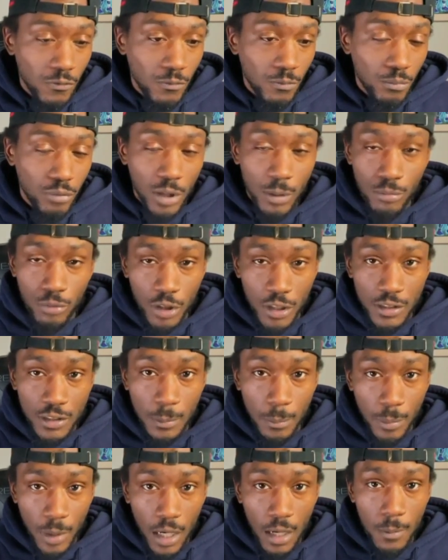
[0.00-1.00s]
Brick Brook is
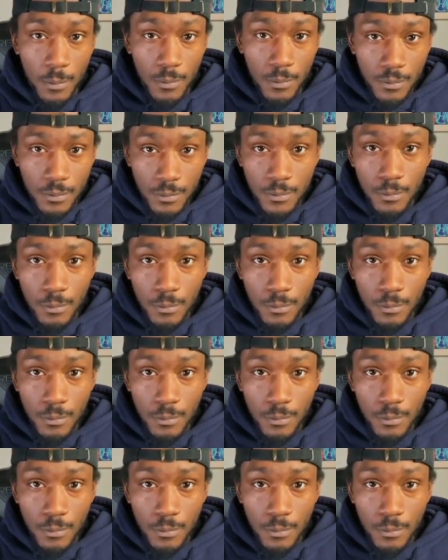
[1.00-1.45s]
a bum.